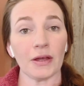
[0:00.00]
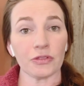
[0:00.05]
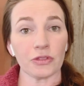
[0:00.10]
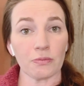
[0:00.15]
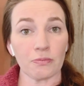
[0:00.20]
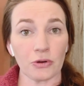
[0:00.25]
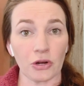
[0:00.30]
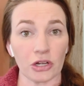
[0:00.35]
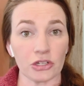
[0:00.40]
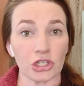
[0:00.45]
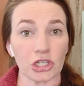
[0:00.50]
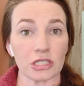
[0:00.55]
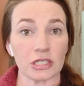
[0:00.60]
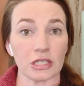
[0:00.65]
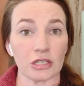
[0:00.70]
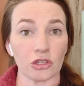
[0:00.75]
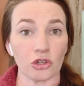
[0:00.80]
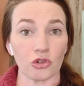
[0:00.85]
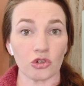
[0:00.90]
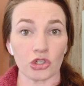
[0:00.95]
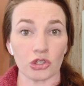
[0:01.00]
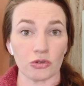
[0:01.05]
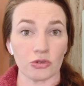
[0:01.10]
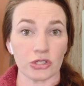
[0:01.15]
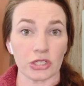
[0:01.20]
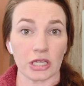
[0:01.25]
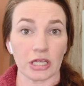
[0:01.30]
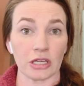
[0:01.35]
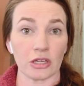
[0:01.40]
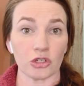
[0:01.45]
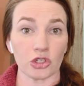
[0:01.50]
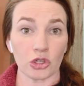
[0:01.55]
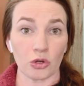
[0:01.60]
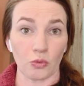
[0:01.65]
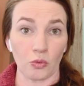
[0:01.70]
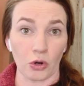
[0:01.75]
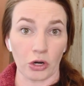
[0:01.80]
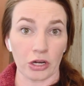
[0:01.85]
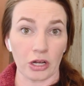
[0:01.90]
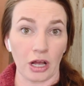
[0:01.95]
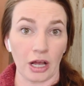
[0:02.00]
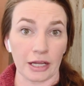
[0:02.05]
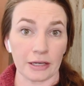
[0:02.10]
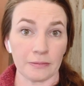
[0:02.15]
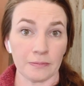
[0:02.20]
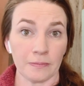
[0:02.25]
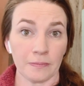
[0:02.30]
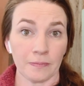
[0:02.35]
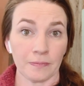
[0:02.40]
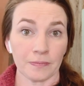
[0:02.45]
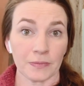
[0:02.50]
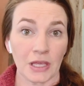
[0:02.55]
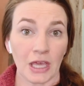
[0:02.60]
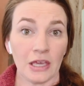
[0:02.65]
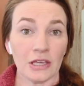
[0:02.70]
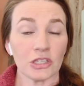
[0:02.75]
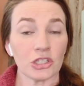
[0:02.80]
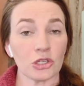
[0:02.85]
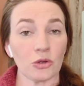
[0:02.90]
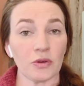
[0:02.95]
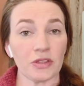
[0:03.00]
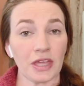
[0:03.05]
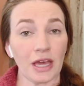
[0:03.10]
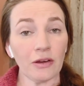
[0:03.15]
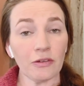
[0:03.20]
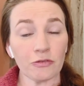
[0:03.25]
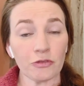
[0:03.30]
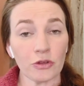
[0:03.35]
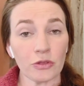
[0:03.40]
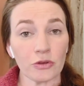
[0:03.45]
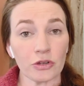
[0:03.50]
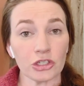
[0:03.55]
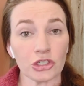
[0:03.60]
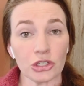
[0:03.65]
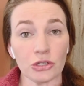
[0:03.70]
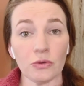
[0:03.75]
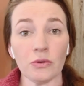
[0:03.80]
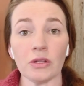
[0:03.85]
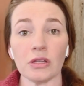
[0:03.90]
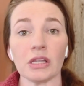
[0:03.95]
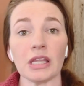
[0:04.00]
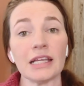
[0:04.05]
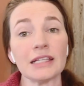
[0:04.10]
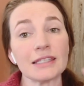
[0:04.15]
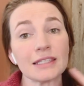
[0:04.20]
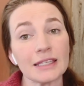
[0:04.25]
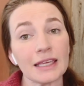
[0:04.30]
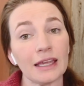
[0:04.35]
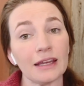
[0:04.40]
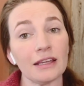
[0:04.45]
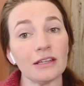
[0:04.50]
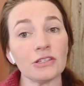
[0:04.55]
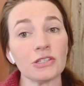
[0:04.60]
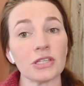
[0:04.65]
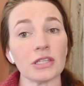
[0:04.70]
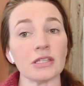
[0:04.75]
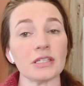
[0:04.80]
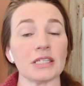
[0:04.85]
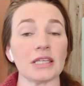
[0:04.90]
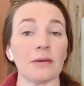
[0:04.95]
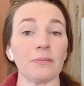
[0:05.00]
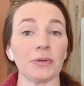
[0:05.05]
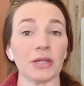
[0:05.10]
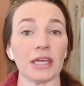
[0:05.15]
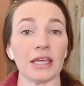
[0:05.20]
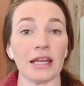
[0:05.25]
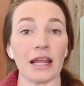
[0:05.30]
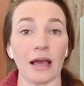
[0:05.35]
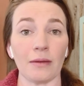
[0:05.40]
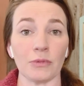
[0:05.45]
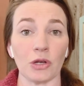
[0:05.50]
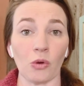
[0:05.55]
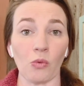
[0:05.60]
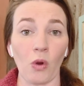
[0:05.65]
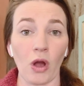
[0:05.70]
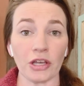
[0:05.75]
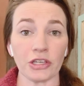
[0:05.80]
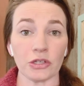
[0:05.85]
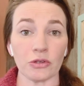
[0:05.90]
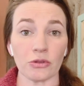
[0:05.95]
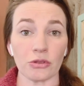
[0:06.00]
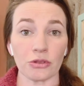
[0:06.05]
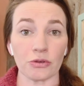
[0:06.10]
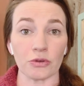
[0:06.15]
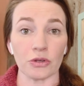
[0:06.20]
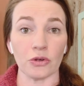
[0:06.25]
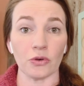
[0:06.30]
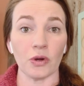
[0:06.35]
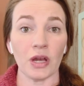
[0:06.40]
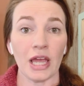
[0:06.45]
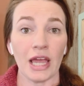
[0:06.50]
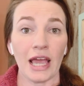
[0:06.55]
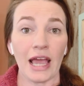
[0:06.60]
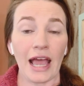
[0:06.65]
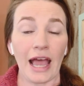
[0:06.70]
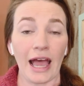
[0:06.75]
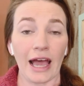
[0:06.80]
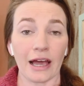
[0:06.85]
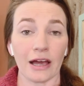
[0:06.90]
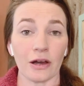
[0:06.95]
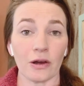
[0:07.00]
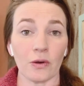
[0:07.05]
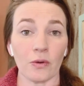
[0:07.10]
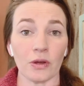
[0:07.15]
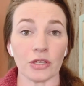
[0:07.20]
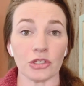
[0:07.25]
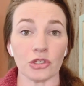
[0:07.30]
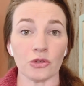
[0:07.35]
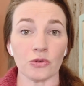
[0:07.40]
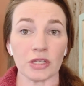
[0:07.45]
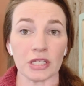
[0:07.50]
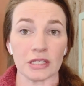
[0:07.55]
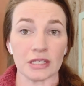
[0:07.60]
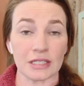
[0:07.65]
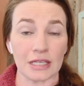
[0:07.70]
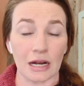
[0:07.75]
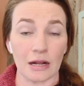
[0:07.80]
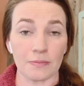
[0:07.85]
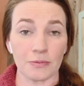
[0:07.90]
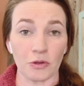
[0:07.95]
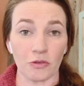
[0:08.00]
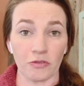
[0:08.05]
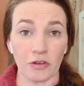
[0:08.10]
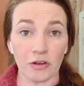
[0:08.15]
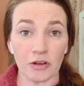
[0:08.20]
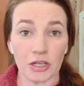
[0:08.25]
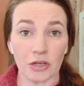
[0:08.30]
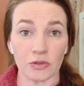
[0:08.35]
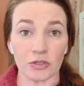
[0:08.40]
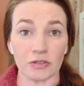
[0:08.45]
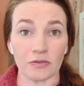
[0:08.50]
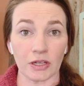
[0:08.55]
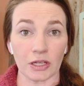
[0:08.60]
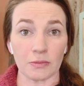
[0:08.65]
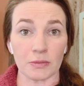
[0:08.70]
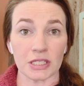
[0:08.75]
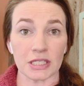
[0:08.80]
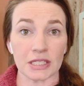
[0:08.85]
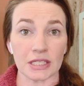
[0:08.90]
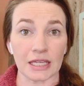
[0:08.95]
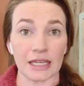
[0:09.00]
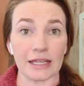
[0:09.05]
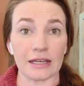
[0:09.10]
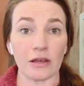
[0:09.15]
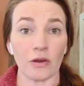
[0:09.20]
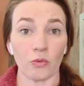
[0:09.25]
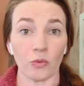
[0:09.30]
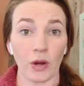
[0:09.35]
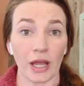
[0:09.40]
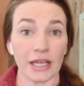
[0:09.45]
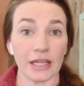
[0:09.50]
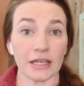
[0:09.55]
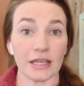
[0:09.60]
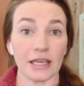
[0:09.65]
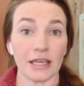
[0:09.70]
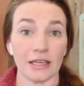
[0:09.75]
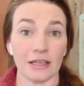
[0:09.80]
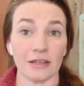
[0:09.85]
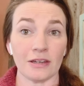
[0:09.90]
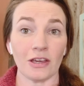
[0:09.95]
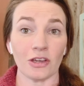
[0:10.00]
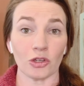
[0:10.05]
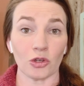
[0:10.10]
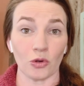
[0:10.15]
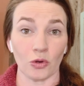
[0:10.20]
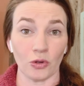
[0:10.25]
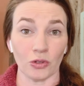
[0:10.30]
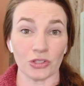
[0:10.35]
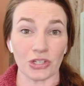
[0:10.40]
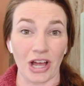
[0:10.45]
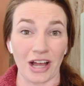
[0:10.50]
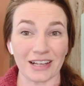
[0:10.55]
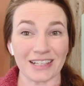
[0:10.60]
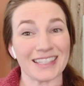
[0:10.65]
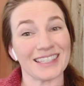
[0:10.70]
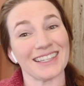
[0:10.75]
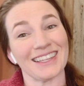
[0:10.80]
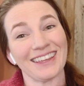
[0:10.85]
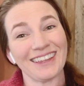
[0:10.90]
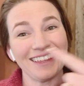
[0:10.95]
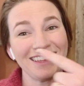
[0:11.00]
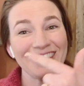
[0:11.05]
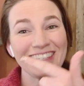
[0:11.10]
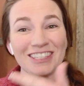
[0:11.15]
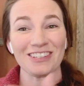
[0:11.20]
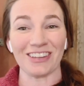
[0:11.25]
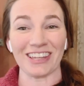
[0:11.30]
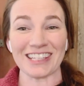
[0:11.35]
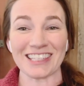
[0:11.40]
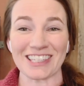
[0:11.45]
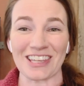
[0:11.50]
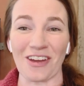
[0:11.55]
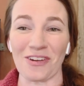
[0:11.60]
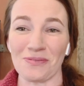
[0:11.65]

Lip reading: the projects that you're choosing to work on. So without further ado, let's get into the template. I'm going to walk you through how you can set up your very own development slate right in Google Docs. So let's go.